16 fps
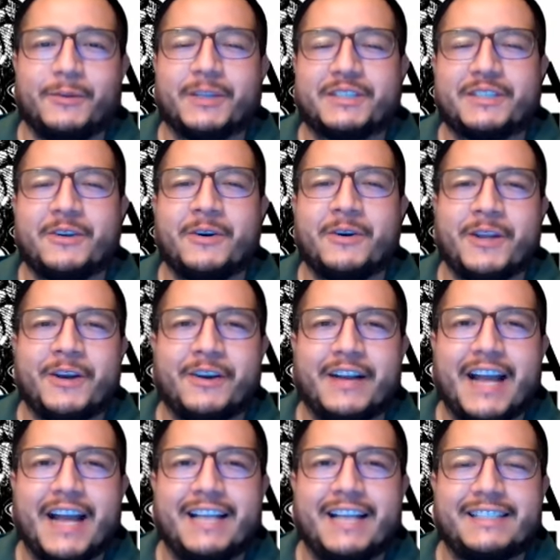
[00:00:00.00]
What's going on,
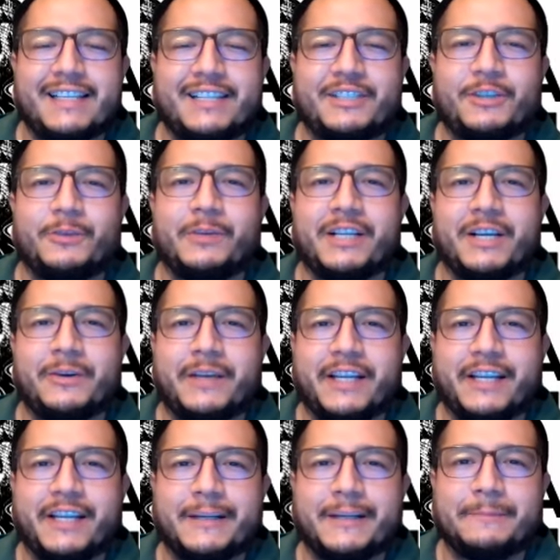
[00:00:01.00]
guys? It is Julio
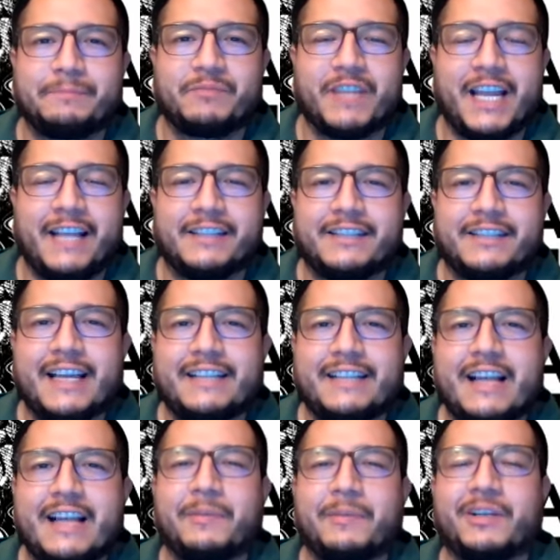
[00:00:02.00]
here, and today's
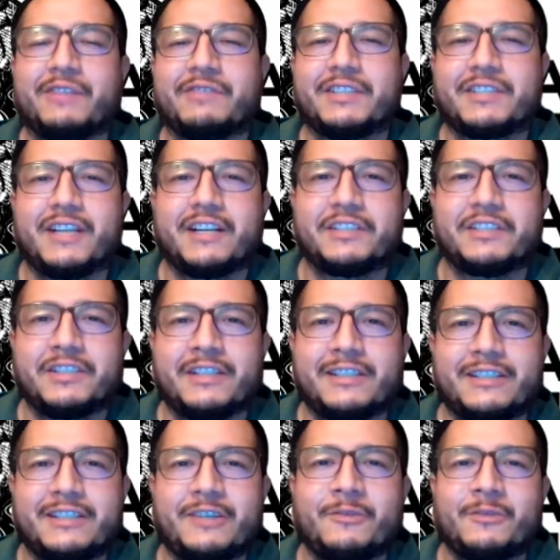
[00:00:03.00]
topic of
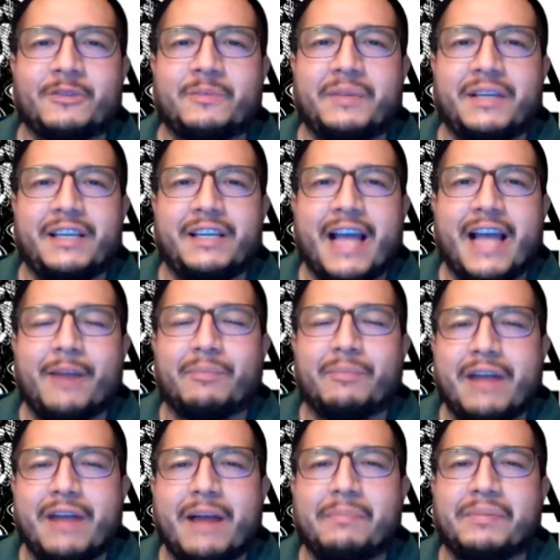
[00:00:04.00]
discussion is going to be how to
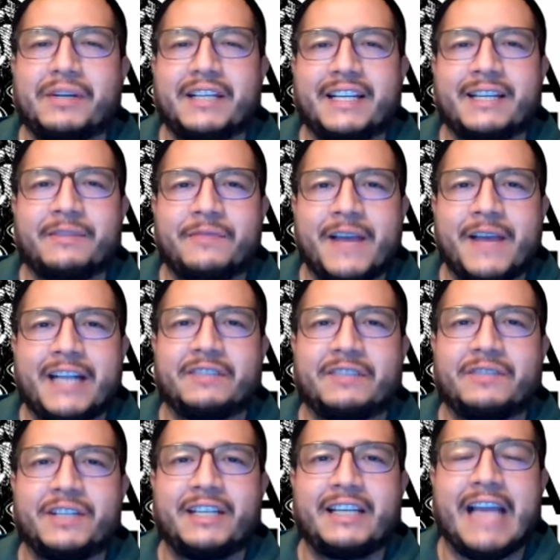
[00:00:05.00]
properly and
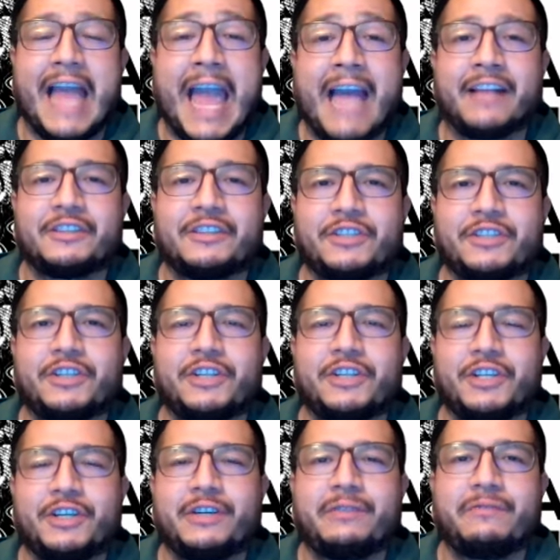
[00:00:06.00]
effectively answer
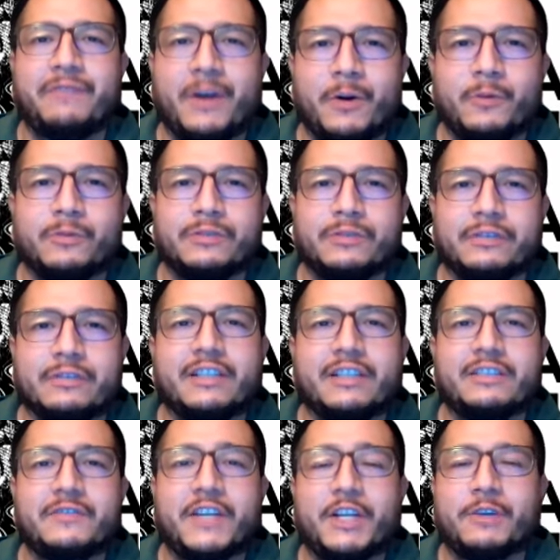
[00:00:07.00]
your phone.
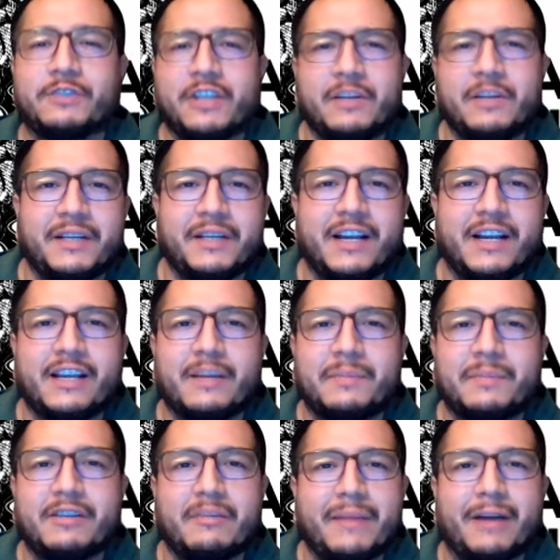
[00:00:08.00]
This video is going to be cut
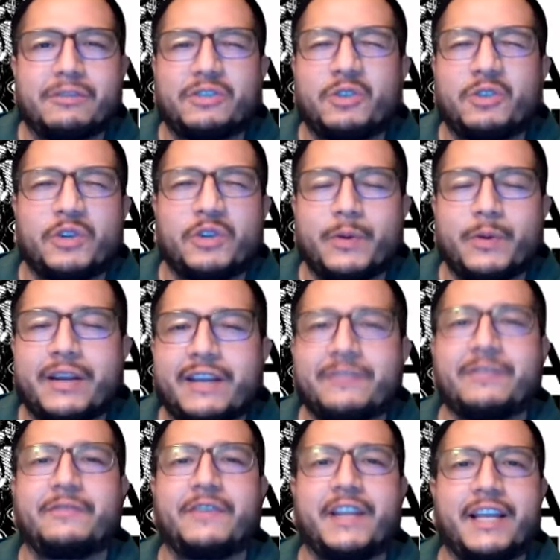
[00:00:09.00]
up into about 2 or 3
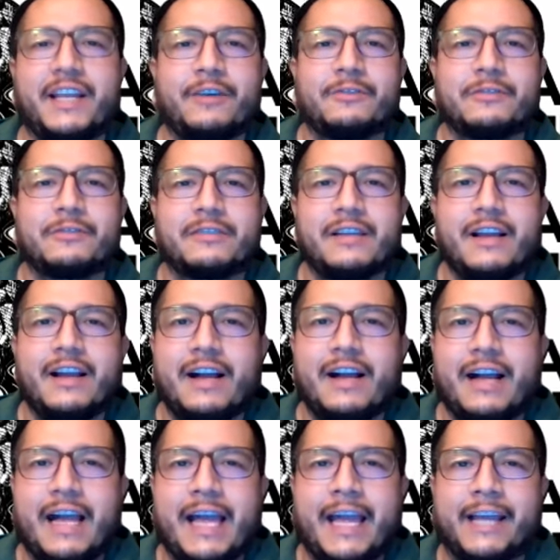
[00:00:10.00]
different videos,
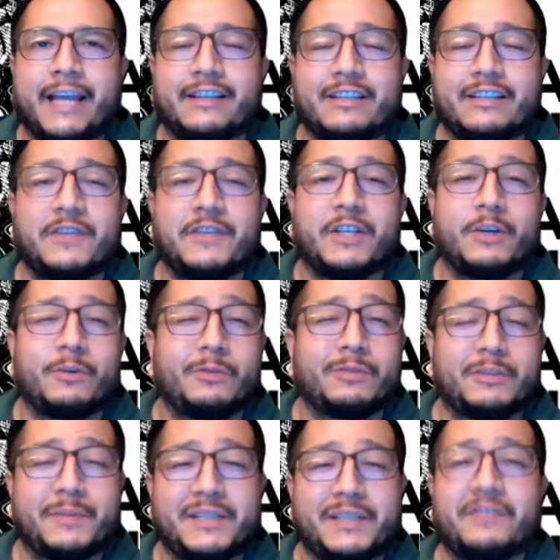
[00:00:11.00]
and this
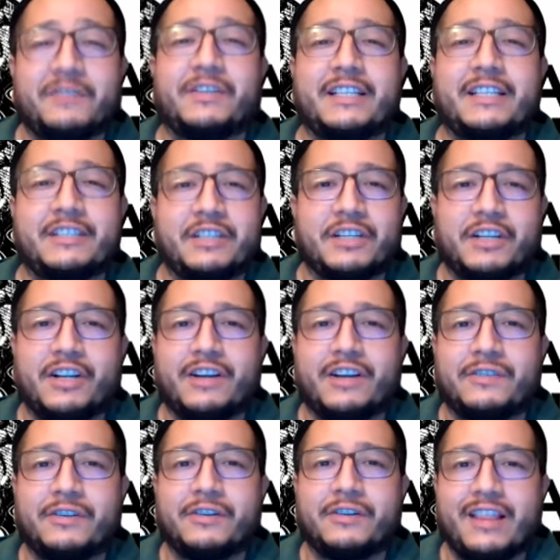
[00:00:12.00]
video specifically is going to
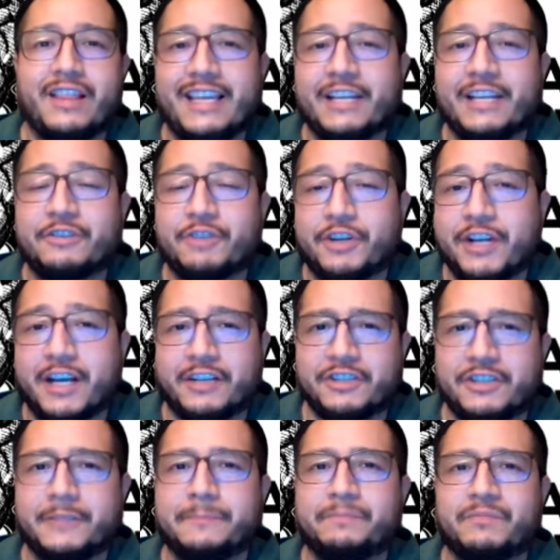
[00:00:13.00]
cover the
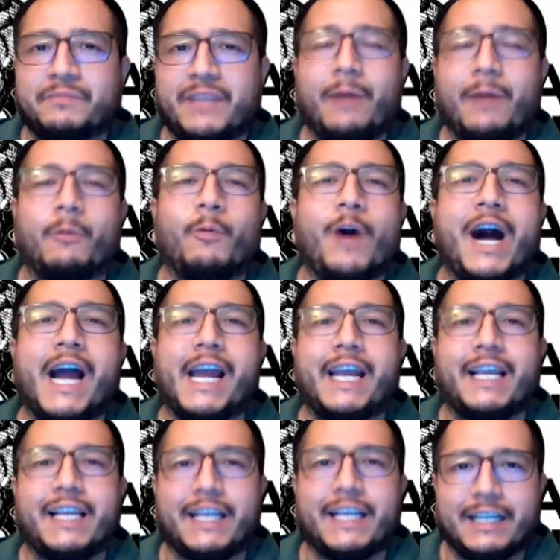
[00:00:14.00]
introduction and
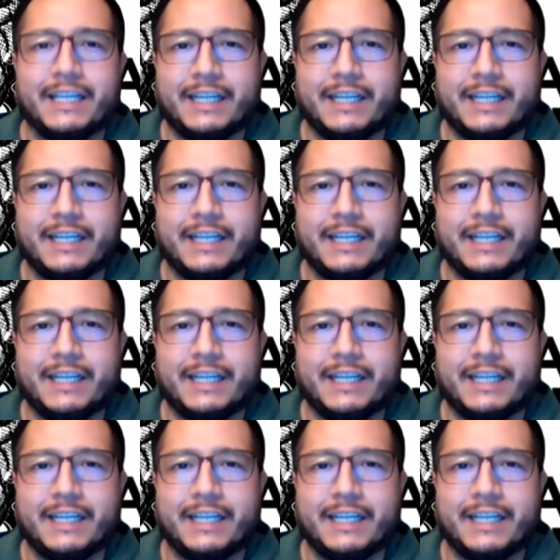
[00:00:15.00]
why